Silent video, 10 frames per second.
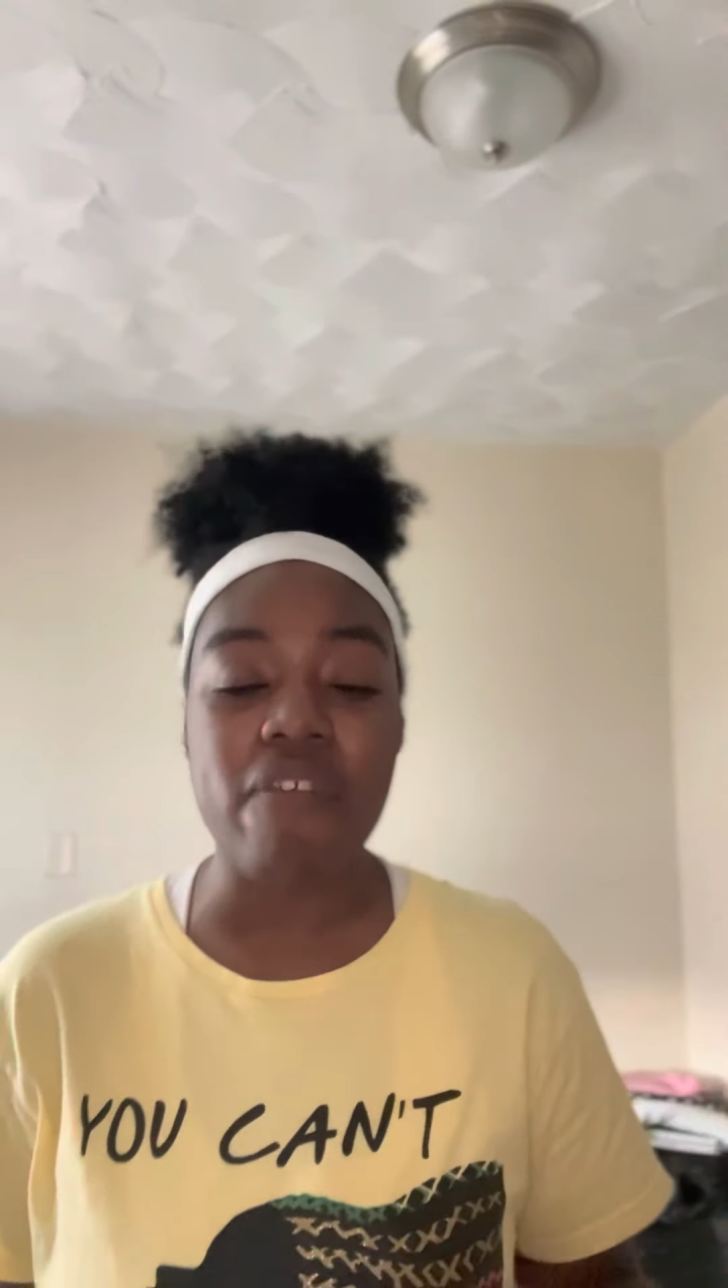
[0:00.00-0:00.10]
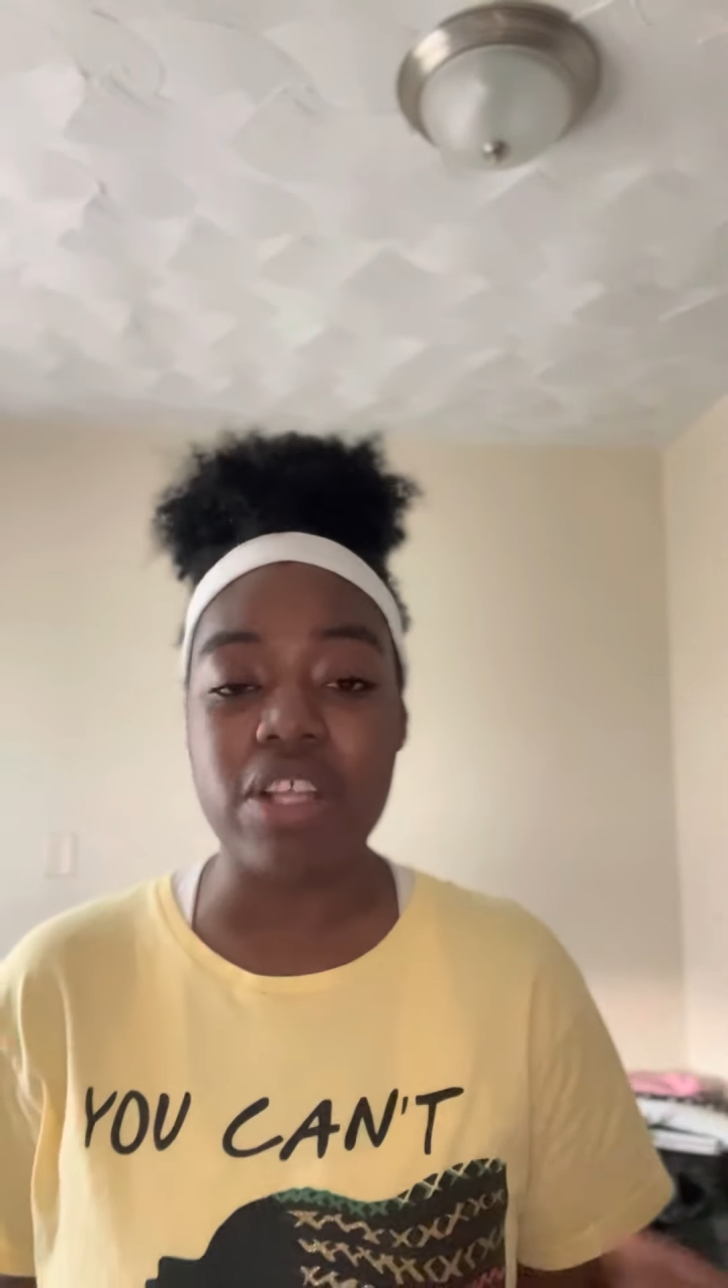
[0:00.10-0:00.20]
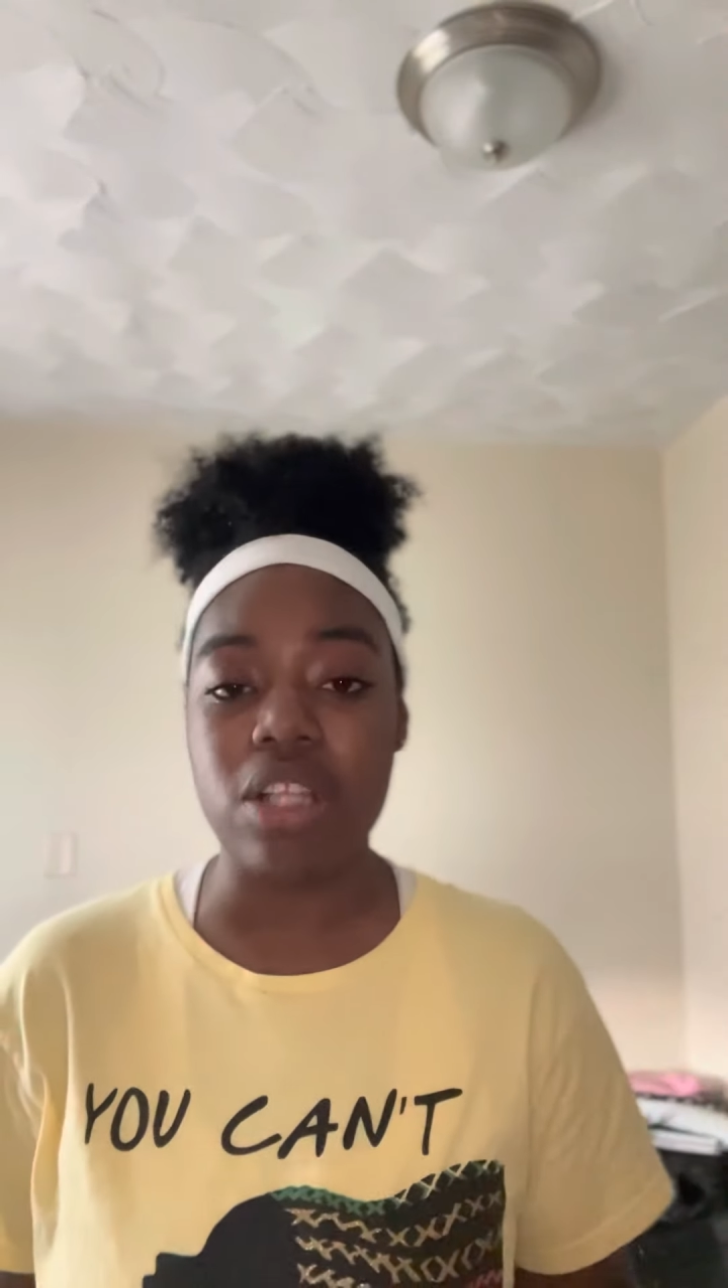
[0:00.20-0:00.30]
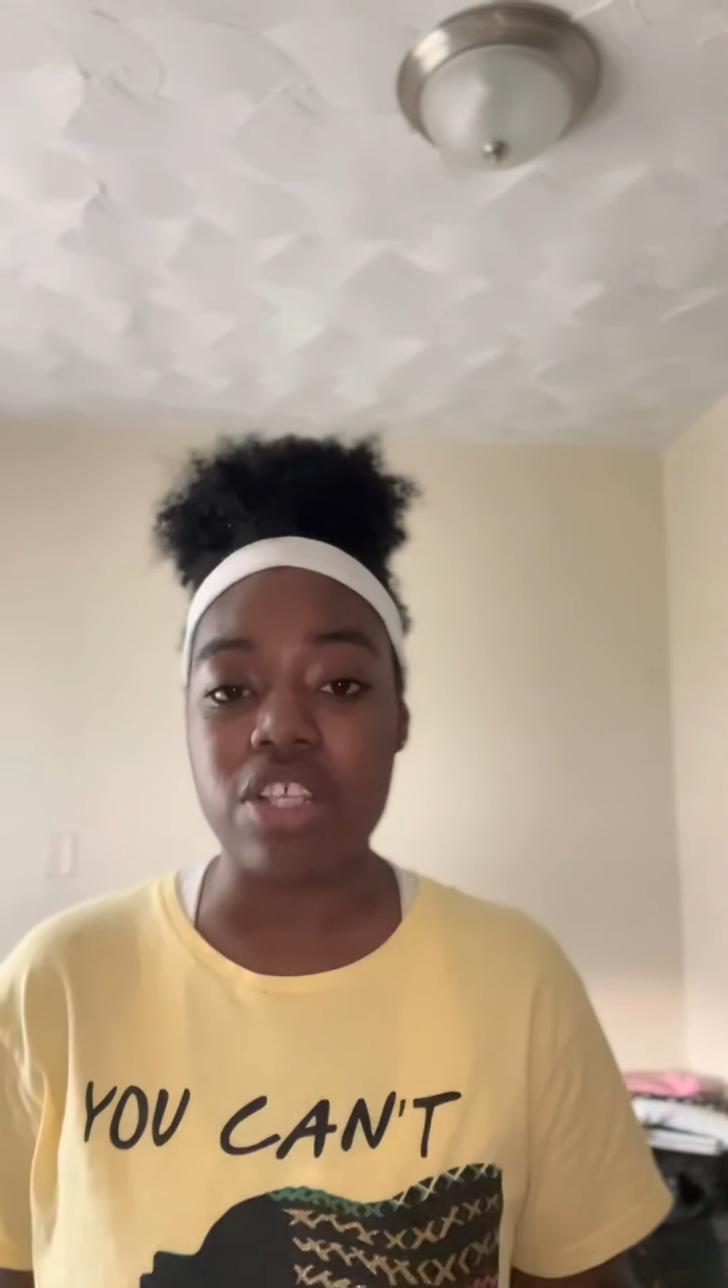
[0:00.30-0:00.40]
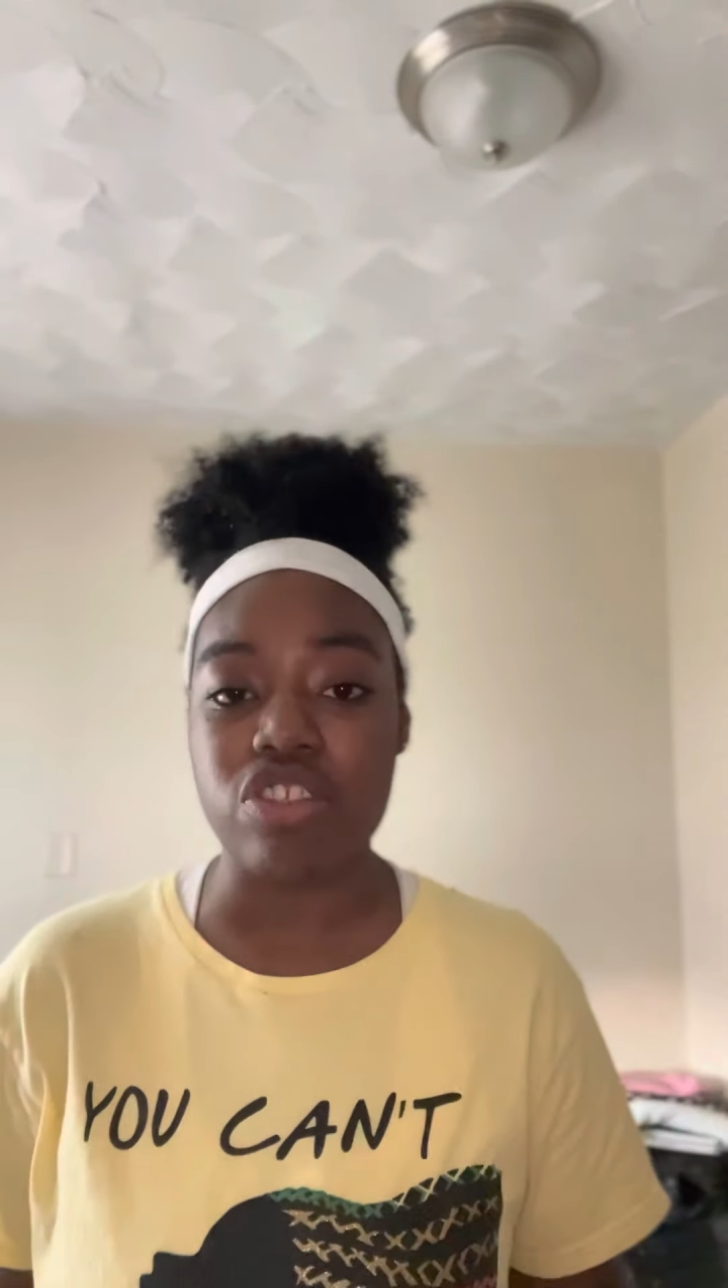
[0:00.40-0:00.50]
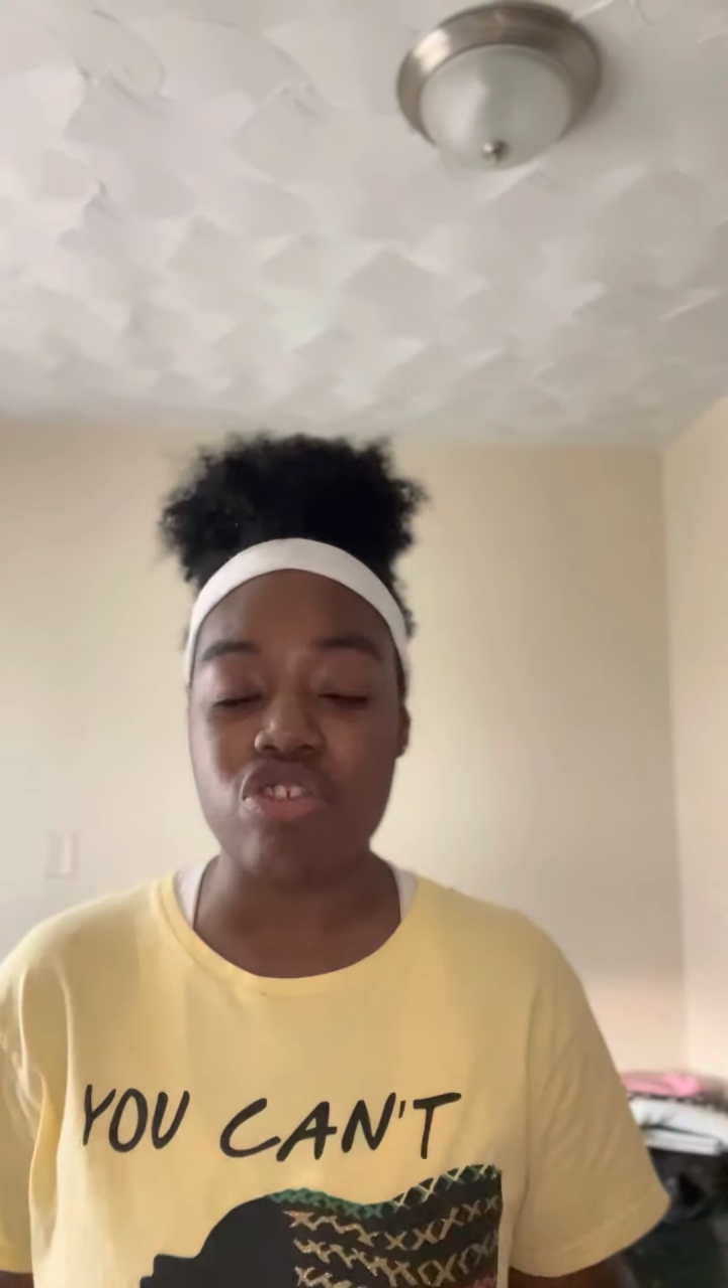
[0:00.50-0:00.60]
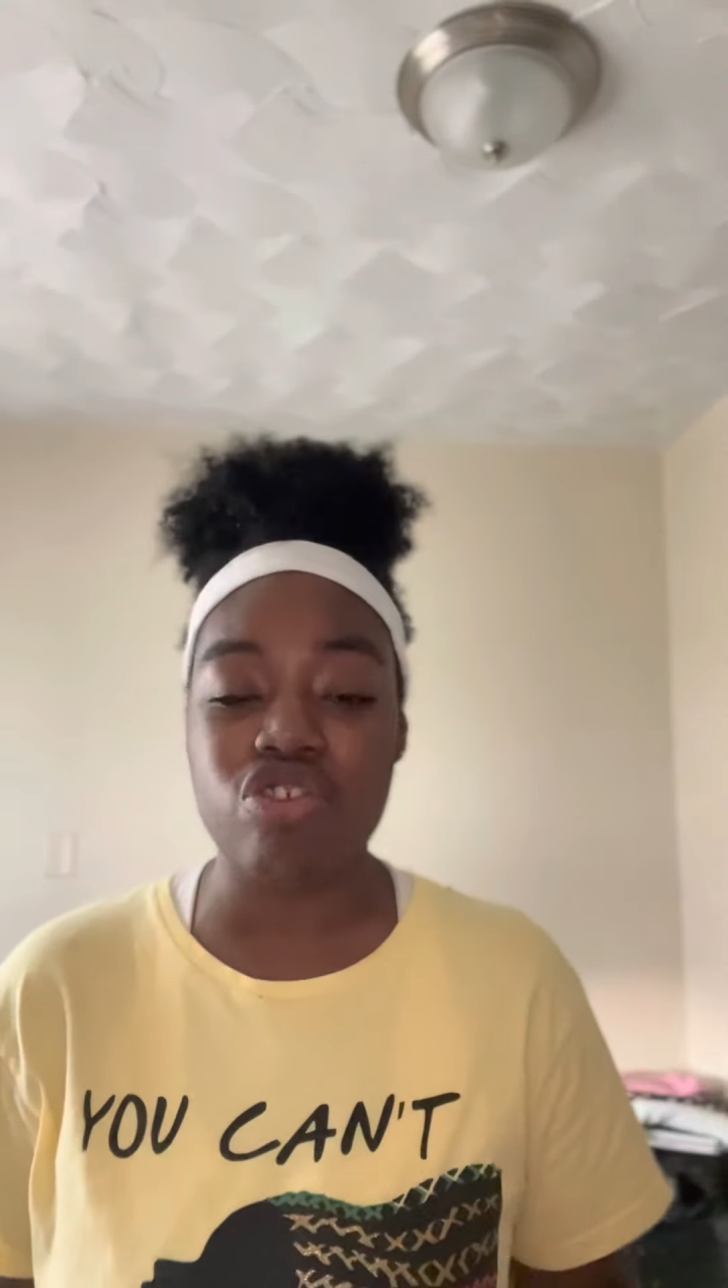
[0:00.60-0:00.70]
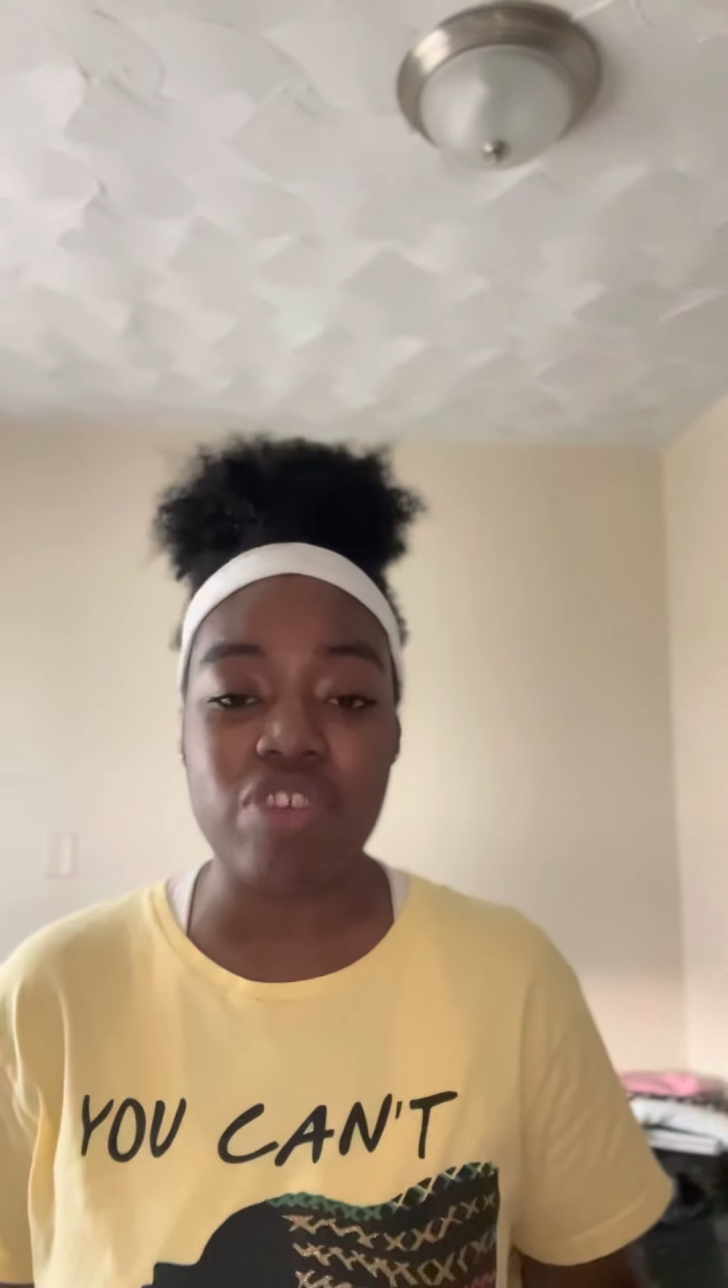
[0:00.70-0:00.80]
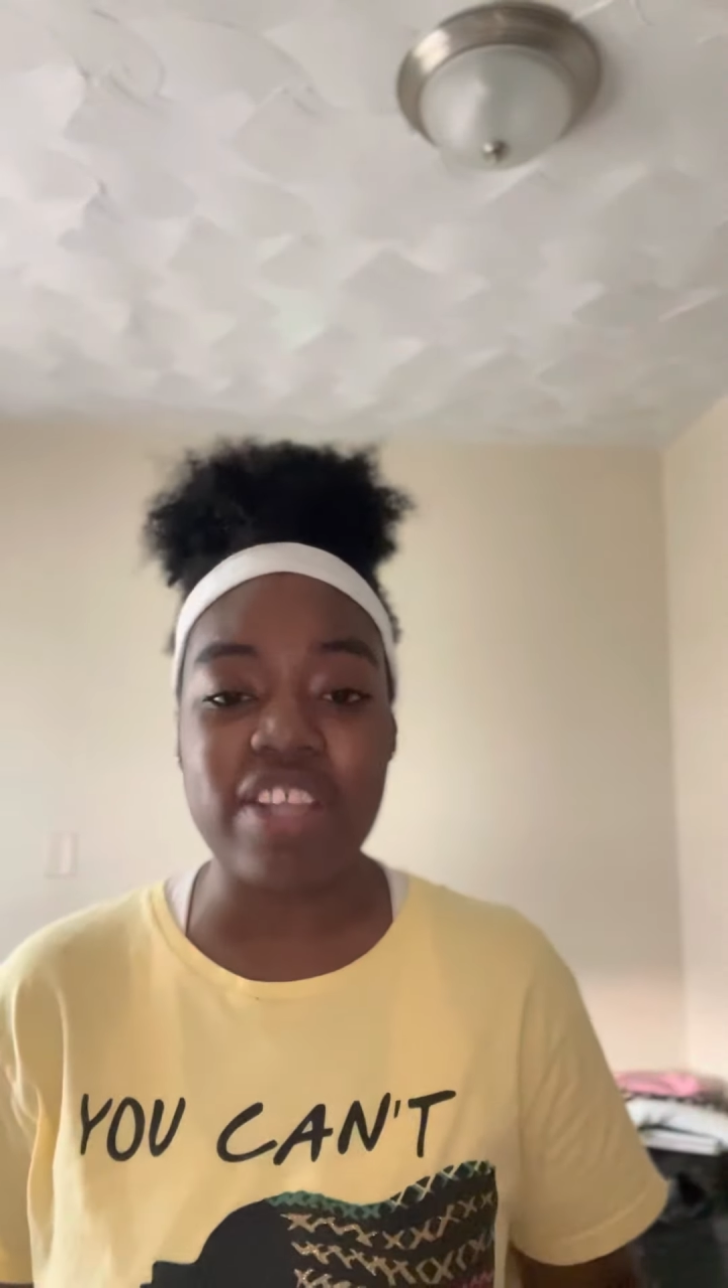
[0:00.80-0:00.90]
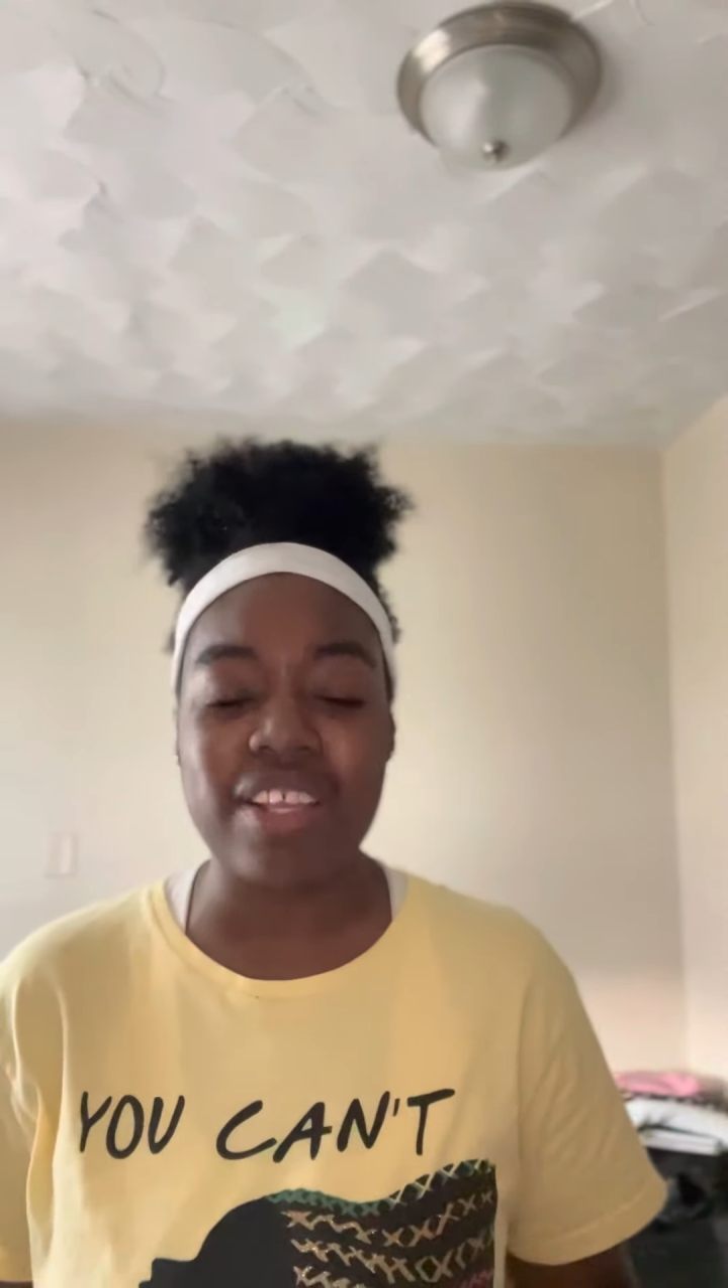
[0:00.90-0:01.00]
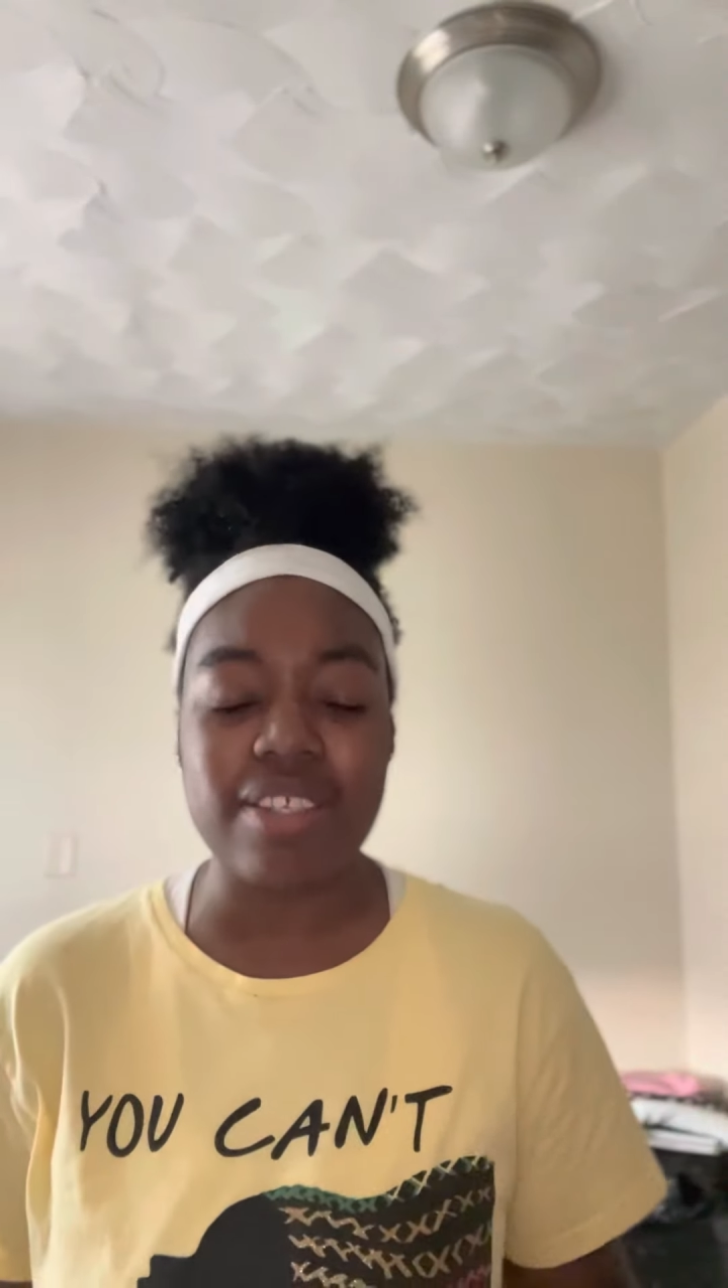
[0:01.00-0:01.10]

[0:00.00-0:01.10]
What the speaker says: He lost his strength.